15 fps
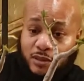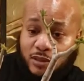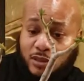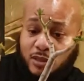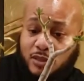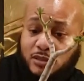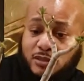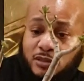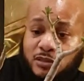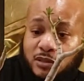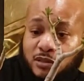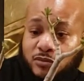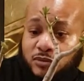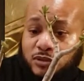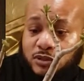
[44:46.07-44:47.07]
Easy
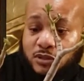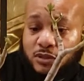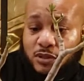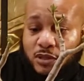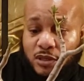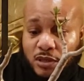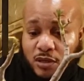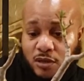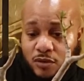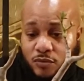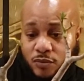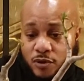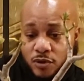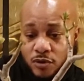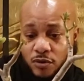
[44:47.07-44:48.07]
solution.
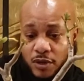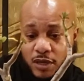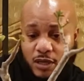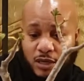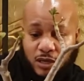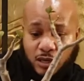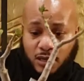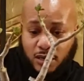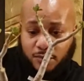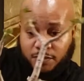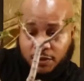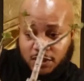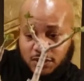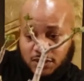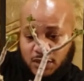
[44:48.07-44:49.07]
We're gonna go ahead and nip
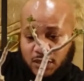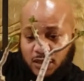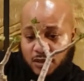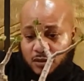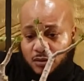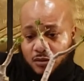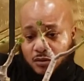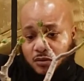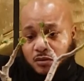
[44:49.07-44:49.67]
this here.